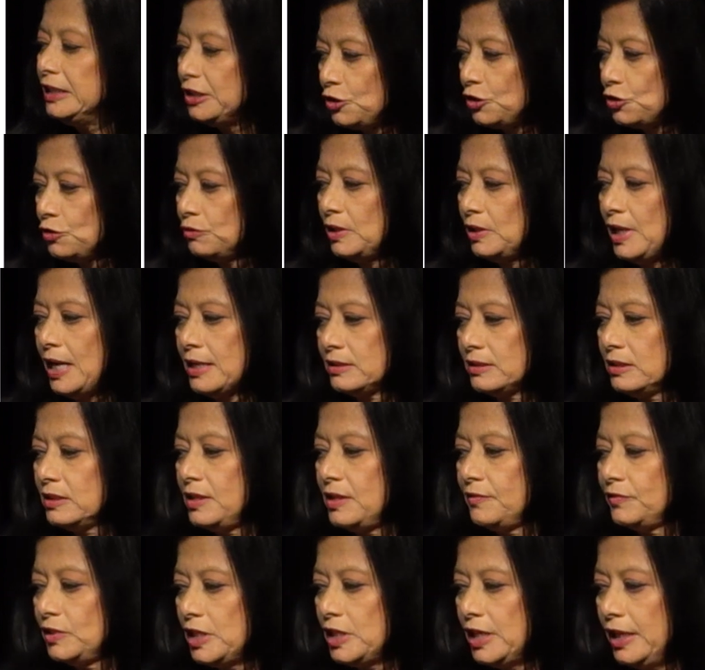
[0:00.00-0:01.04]
in
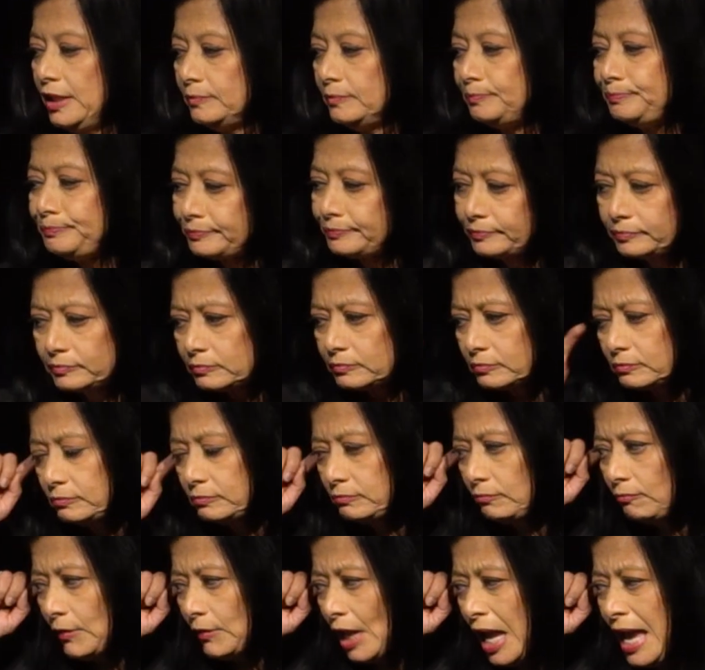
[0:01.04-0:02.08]
2017.
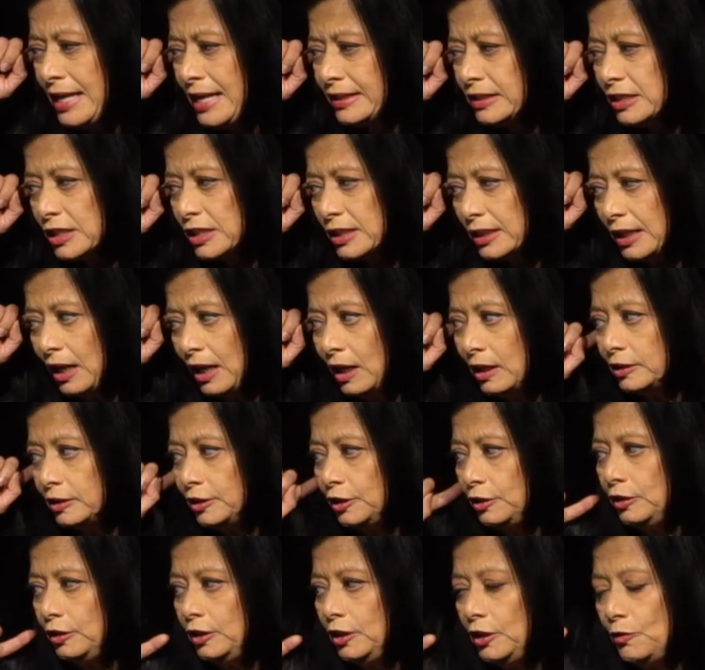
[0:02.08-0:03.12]
And
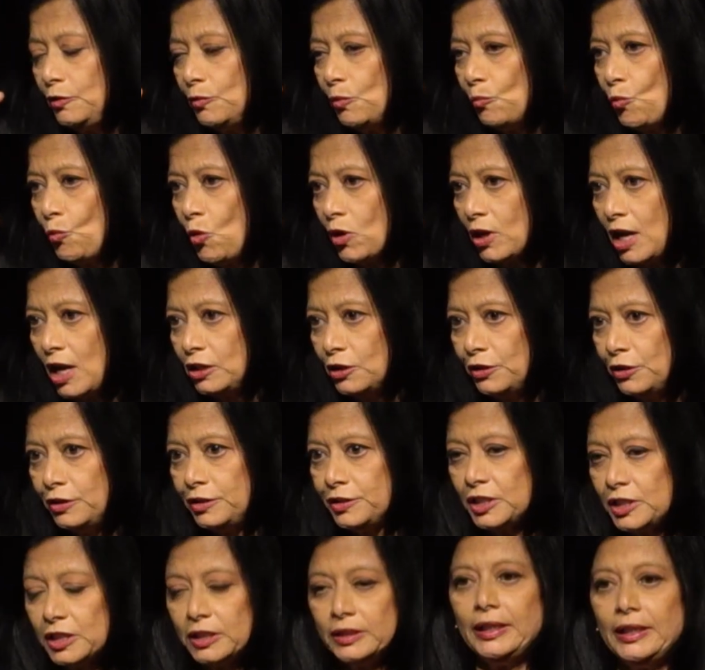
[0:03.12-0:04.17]
uh, what I
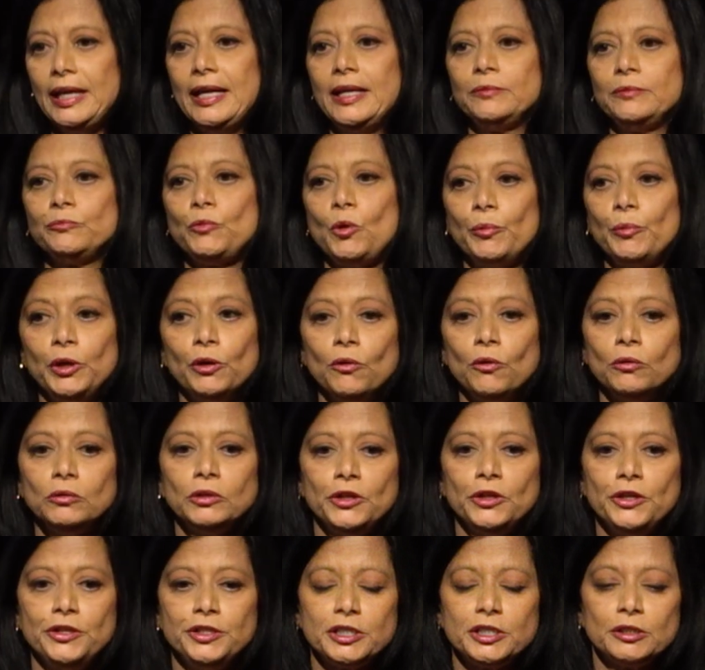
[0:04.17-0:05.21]
learnt, and what we
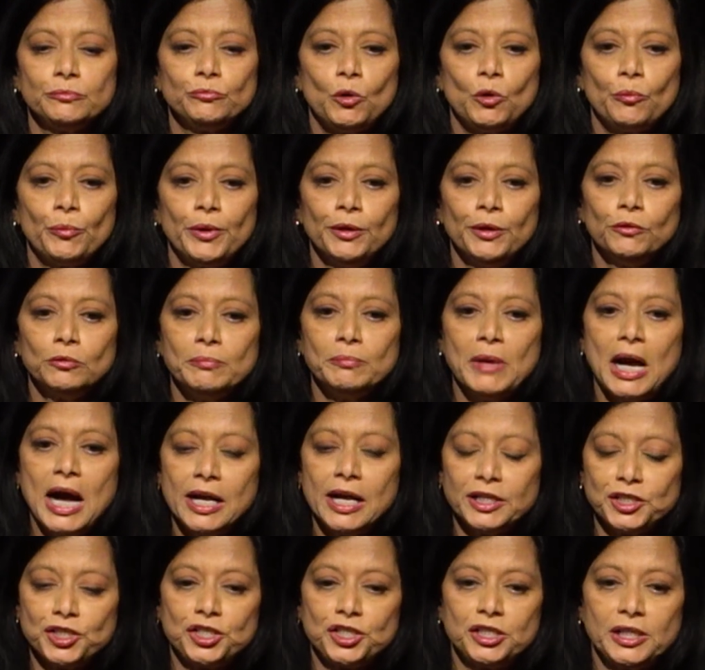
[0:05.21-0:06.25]
all learnt, and what we all
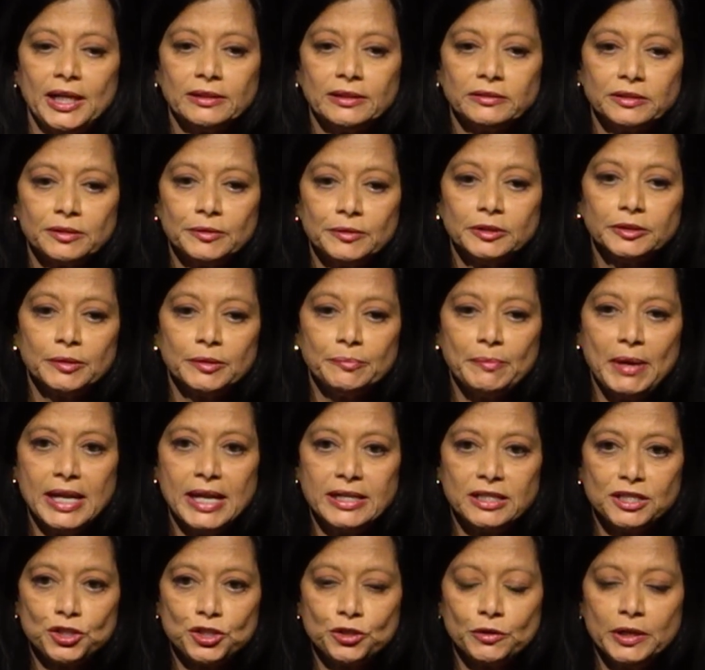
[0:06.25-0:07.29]
marched down the, the,
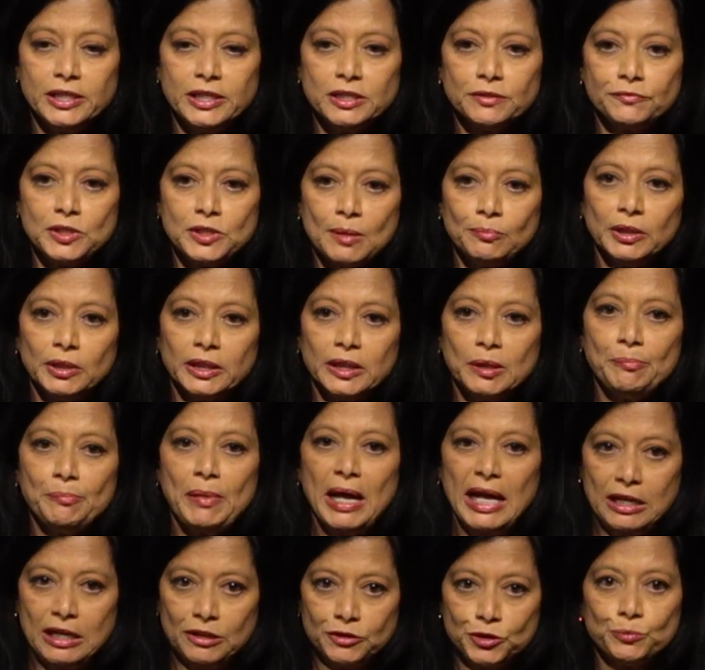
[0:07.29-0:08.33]
main streets of Dublin
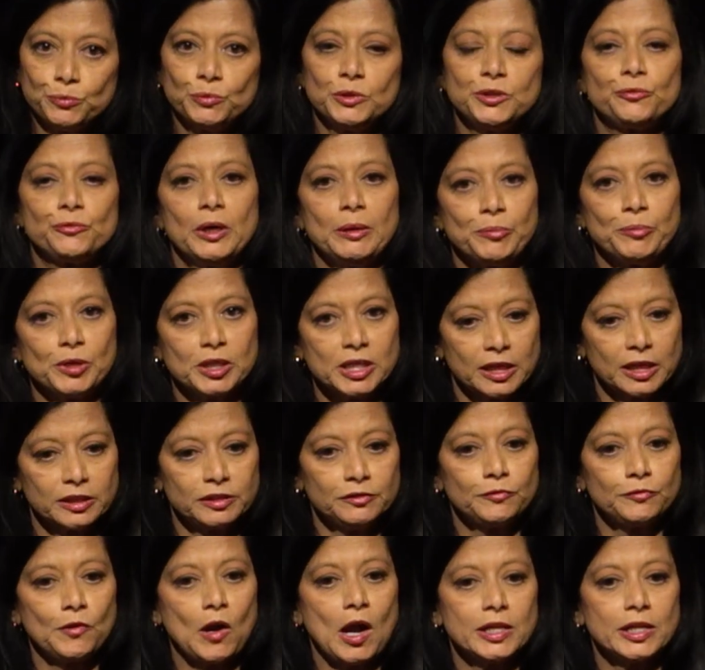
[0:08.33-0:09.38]
about was
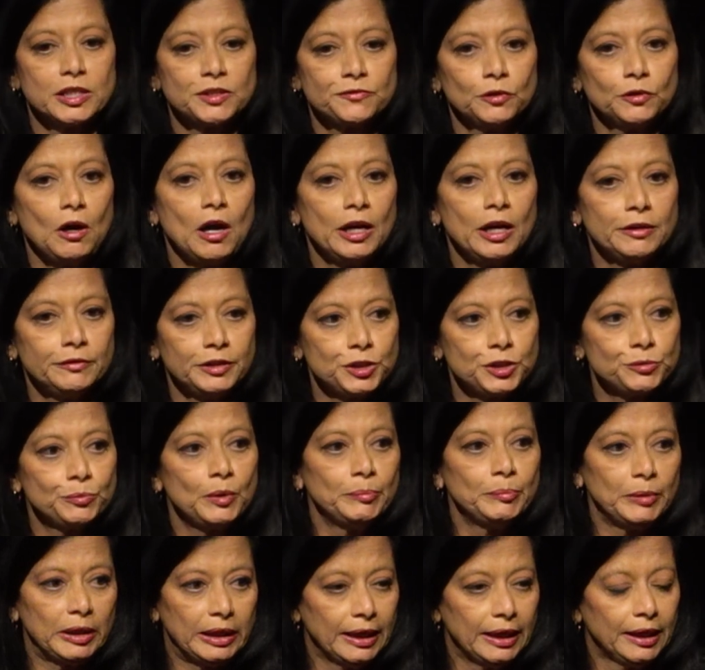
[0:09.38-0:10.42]
reproductive rights for Irish
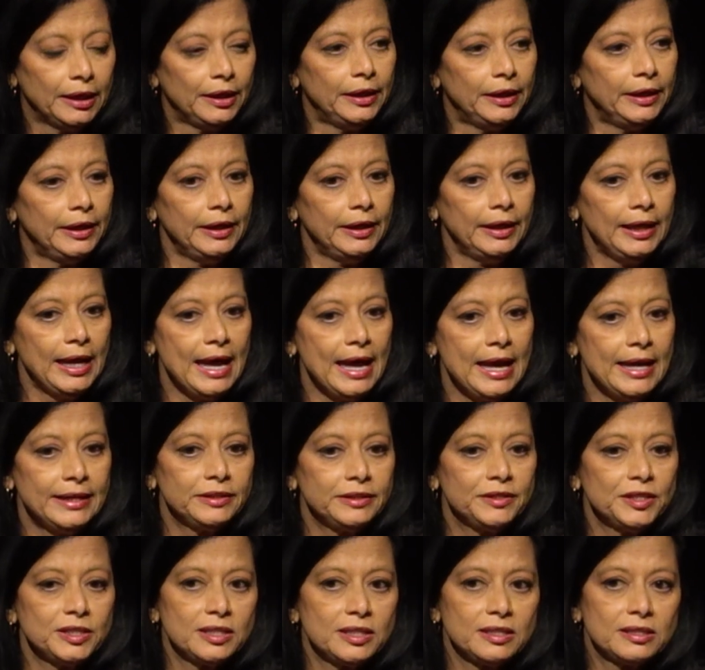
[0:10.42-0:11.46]
women.
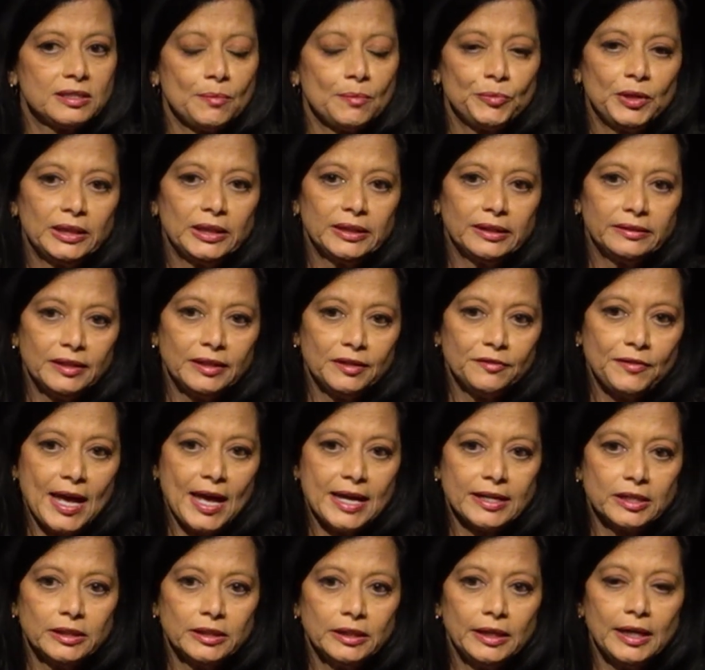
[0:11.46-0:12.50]
And this is something that they've
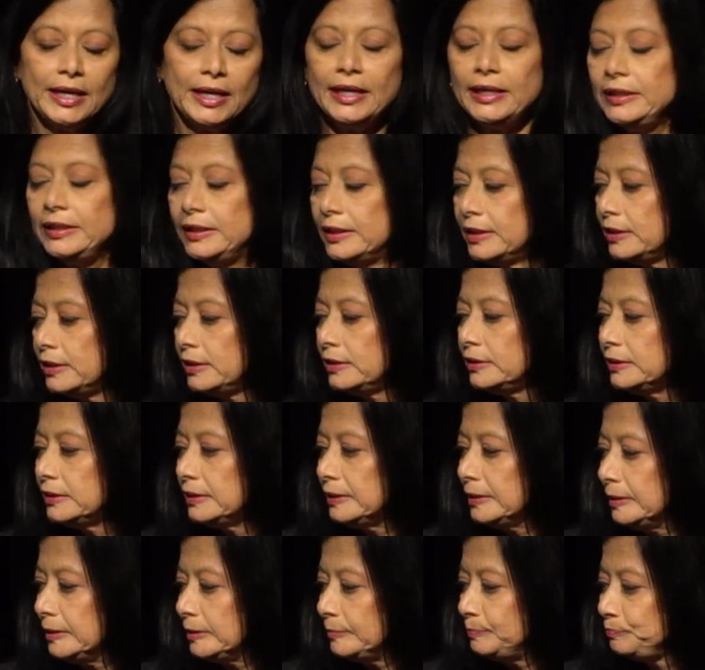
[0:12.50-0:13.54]
had a, a,
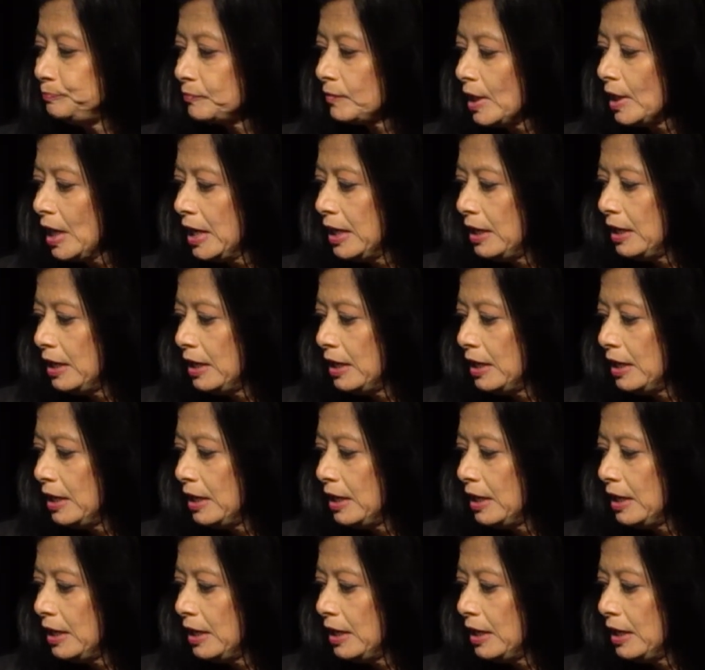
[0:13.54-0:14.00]
uh, um,